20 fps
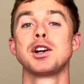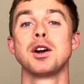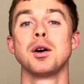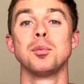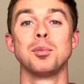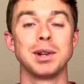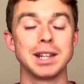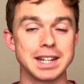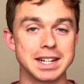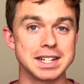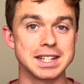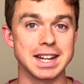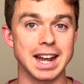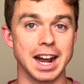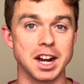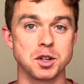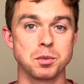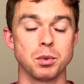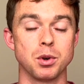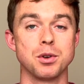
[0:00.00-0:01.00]
completed
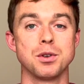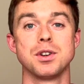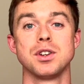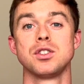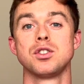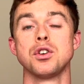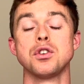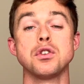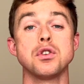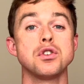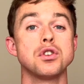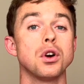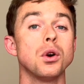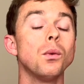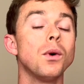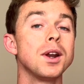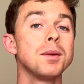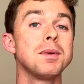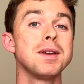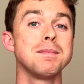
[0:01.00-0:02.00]
dashboard. So you
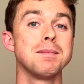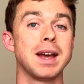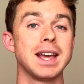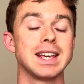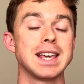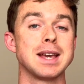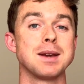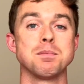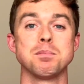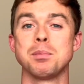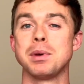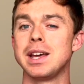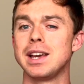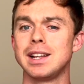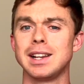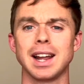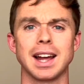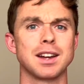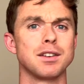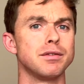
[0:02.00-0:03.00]
don't want to be making
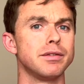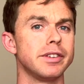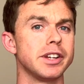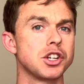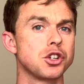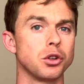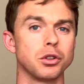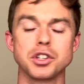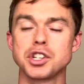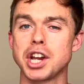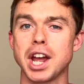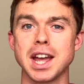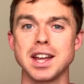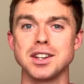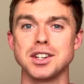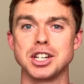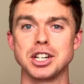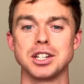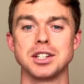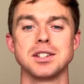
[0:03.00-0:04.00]
big like visual
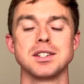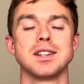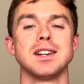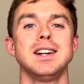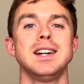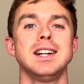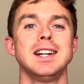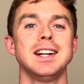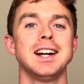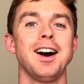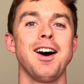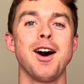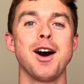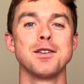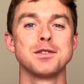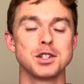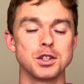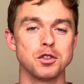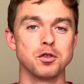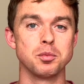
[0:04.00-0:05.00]
changes
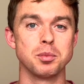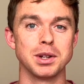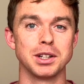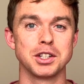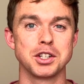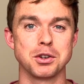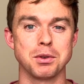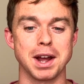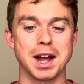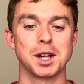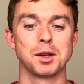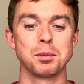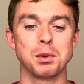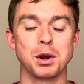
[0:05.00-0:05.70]
after you've built your help